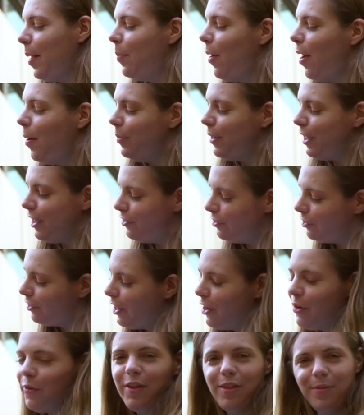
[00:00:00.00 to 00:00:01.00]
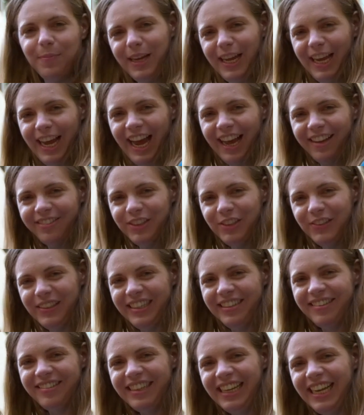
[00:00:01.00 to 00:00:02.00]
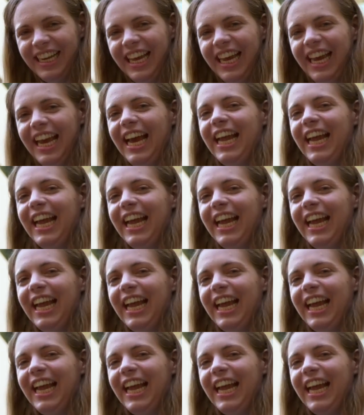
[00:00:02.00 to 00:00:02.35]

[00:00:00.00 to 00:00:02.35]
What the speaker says: pumpkin friend with me, as you can see,